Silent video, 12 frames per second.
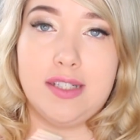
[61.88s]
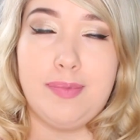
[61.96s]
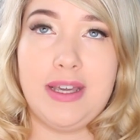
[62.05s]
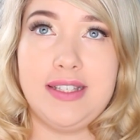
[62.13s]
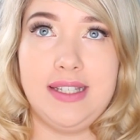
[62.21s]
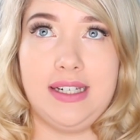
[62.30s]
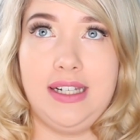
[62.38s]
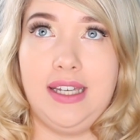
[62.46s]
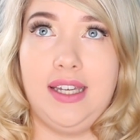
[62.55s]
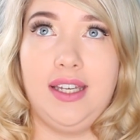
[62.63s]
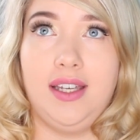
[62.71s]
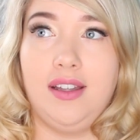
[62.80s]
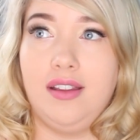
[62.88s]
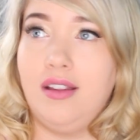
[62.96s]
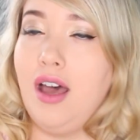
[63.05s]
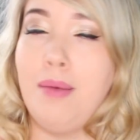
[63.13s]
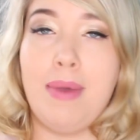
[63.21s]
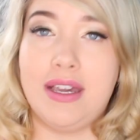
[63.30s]
It's basically
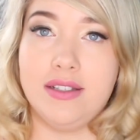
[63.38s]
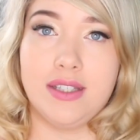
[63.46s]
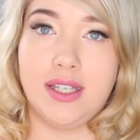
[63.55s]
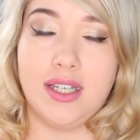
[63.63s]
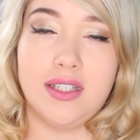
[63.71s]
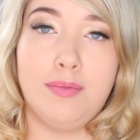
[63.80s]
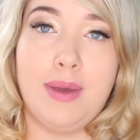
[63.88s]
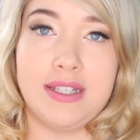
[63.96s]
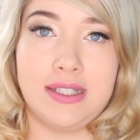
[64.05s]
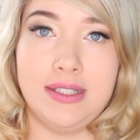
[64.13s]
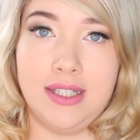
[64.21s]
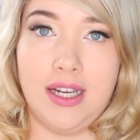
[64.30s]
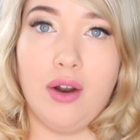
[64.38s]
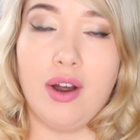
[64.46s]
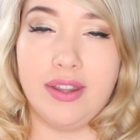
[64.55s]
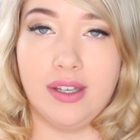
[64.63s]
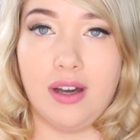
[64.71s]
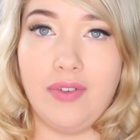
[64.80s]
amazing. It's the best concealer
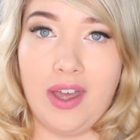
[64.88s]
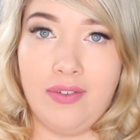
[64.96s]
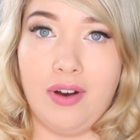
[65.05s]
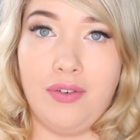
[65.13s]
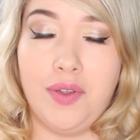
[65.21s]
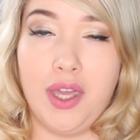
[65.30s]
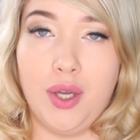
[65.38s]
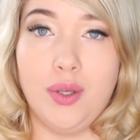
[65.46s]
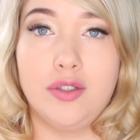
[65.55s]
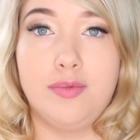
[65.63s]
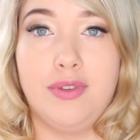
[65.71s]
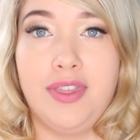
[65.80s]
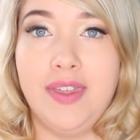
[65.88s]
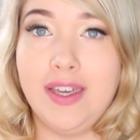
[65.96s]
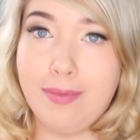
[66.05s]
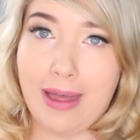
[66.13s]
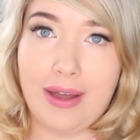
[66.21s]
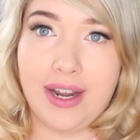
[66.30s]
I think I've ever used, but the
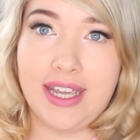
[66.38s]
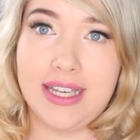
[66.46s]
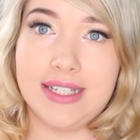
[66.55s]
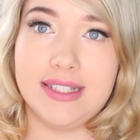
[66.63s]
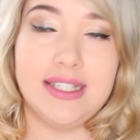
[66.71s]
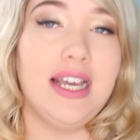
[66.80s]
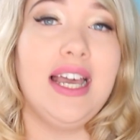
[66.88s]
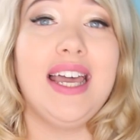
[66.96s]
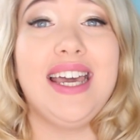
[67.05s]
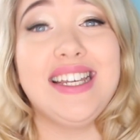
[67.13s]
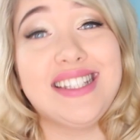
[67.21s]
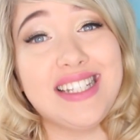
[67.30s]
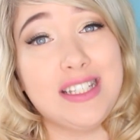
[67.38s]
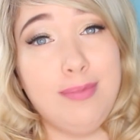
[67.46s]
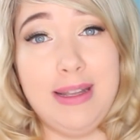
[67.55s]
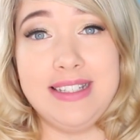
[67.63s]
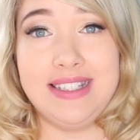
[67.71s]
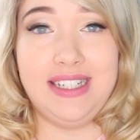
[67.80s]
thing about it is it's
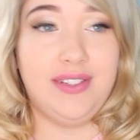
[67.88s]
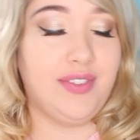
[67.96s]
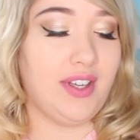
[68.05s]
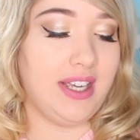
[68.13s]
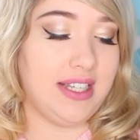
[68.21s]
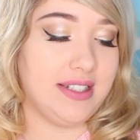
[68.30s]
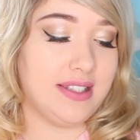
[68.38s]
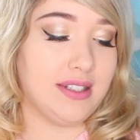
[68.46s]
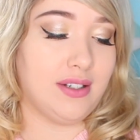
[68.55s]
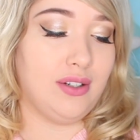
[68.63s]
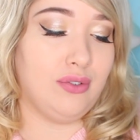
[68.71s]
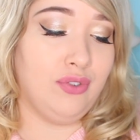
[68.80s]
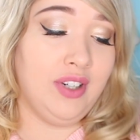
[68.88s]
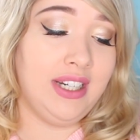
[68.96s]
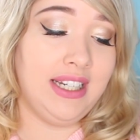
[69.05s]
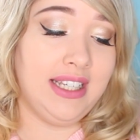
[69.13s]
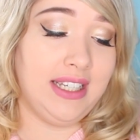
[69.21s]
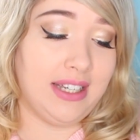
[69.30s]
expensive. It's
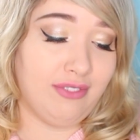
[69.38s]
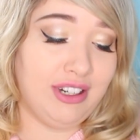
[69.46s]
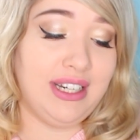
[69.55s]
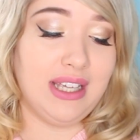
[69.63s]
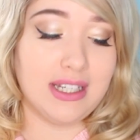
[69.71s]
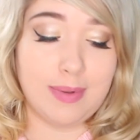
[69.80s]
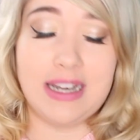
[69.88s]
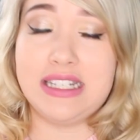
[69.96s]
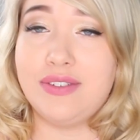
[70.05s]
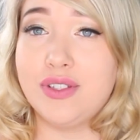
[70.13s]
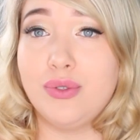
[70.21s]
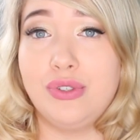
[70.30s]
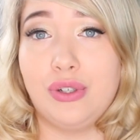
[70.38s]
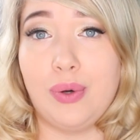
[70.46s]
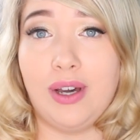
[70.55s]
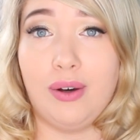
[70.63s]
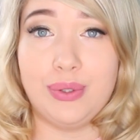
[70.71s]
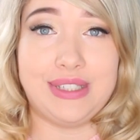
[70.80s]
really expensive. It's also
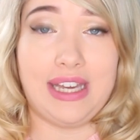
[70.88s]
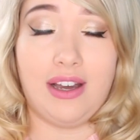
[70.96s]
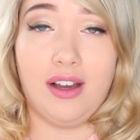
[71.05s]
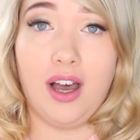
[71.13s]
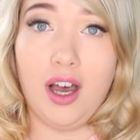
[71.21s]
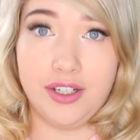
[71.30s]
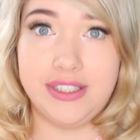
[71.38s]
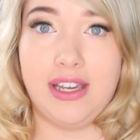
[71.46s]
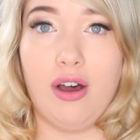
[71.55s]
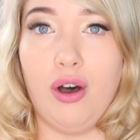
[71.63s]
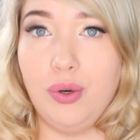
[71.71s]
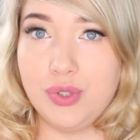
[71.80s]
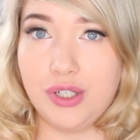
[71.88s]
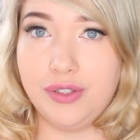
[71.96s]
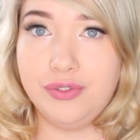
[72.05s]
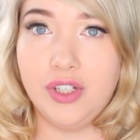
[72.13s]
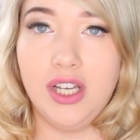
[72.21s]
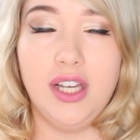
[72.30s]
quite hard to get hold
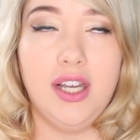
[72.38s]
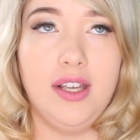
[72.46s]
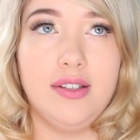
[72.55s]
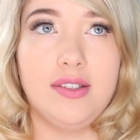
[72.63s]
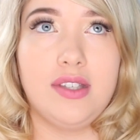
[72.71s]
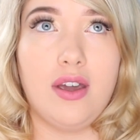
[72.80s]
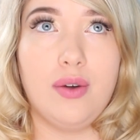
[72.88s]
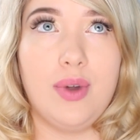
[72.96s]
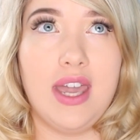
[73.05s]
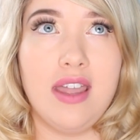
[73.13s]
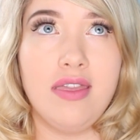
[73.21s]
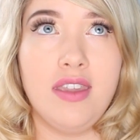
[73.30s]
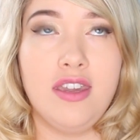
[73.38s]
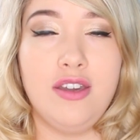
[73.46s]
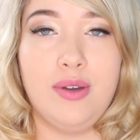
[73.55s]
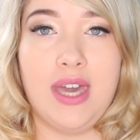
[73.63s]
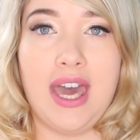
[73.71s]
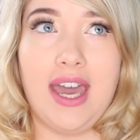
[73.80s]
of. So in
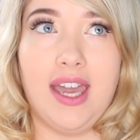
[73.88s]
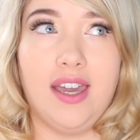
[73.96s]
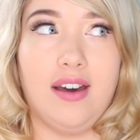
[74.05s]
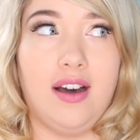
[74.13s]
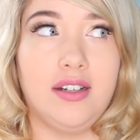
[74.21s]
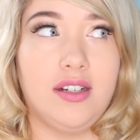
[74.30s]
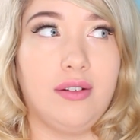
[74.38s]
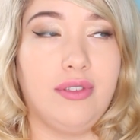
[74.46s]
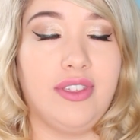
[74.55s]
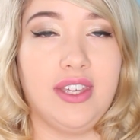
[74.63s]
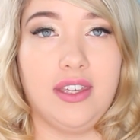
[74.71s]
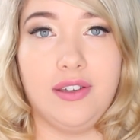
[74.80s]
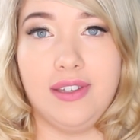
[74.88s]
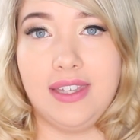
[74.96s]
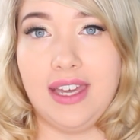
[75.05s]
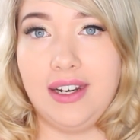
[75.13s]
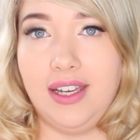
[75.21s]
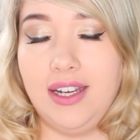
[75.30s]
the UK I don't think you can
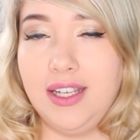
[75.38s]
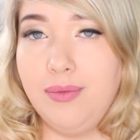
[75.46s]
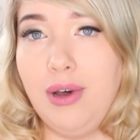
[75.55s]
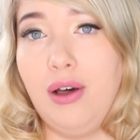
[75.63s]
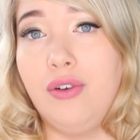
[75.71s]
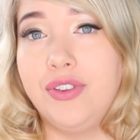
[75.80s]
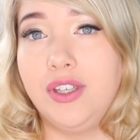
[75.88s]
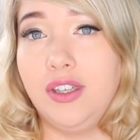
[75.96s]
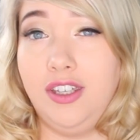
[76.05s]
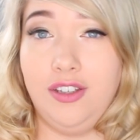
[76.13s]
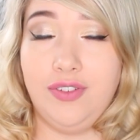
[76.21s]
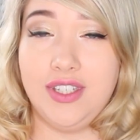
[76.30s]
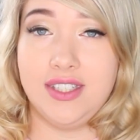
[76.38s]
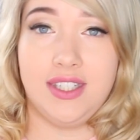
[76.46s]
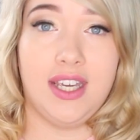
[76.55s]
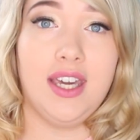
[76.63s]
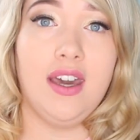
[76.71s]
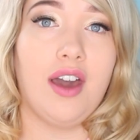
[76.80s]
get it anywhere other than
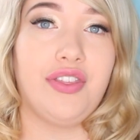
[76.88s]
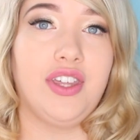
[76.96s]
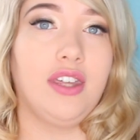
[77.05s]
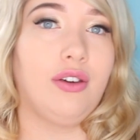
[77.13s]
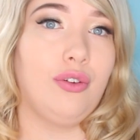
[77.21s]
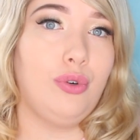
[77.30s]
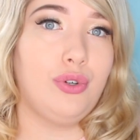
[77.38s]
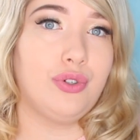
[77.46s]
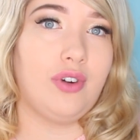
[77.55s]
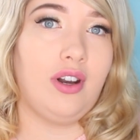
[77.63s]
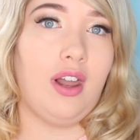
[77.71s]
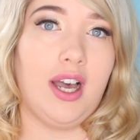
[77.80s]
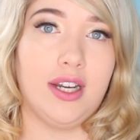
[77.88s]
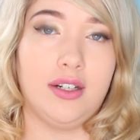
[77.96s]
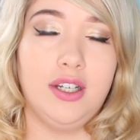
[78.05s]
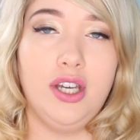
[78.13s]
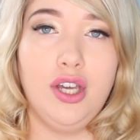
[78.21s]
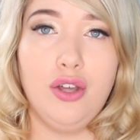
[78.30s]
QVC. I think you can order
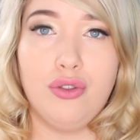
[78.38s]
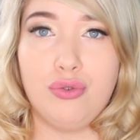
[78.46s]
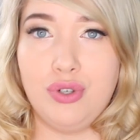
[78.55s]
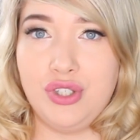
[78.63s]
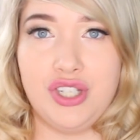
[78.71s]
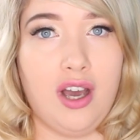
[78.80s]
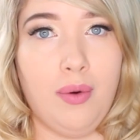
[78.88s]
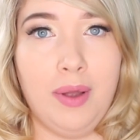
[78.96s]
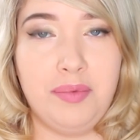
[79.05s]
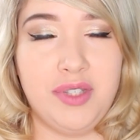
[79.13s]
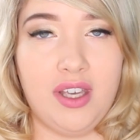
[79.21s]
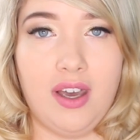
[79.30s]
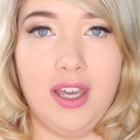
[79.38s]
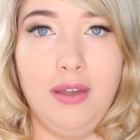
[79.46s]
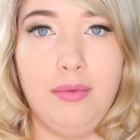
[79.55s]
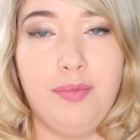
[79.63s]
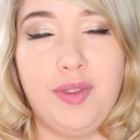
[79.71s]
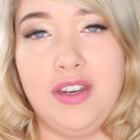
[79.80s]
online through the Tarte website,
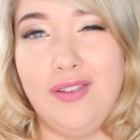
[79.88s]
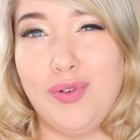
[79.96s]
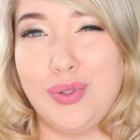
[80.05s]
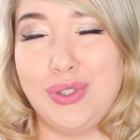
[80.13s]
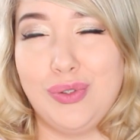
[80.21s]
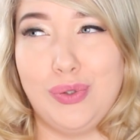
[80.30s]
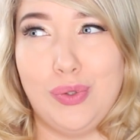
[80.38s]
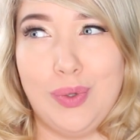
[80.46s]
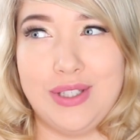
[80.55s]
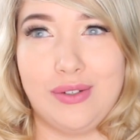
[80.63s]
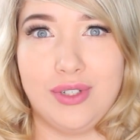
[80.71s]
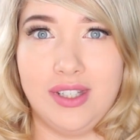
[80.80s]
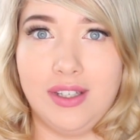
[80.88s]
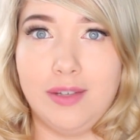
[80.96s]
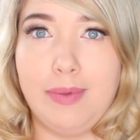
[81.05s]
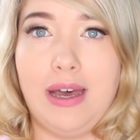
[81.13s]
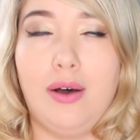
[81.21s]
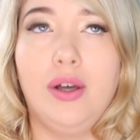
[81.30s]
but then you've also always got to
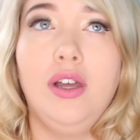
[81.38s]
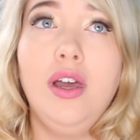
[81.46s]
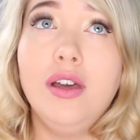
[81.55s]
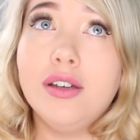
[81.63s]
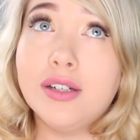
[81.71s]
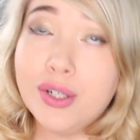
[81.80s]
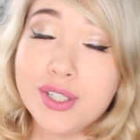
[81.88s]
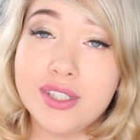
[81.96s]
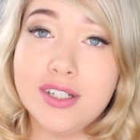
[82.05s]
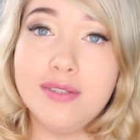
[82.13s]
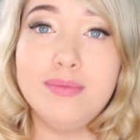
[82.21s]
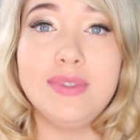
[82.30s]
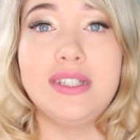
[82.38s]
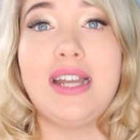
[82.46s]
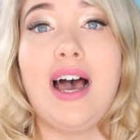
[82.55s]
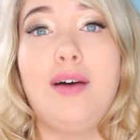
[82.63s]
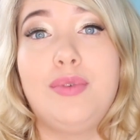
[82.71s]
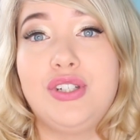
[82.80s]
think about customs
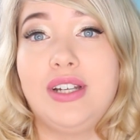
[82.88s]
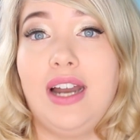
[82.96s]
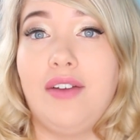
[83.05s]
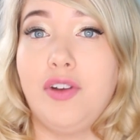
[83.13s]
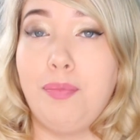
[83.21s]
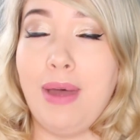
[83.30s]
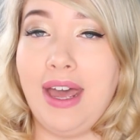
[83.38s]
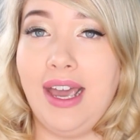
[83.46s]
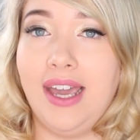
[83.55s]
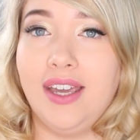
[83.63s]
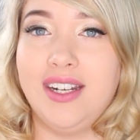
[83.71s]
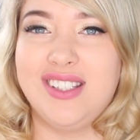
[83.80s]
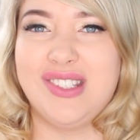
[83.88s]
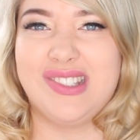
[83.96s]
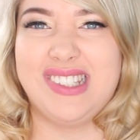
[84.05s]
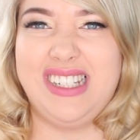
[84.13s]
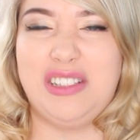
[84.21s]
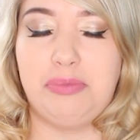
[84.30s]
and how much you're going to have to pay, and it's
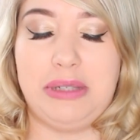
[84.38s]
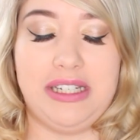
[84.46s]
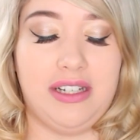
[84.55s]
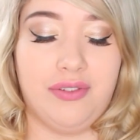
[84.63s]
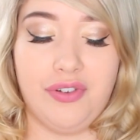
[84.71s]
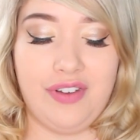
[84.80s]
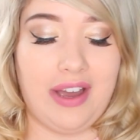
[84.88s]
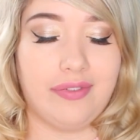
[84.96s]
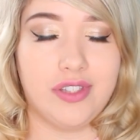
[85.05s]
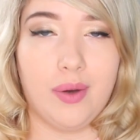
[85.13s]
just a little bit of a faff.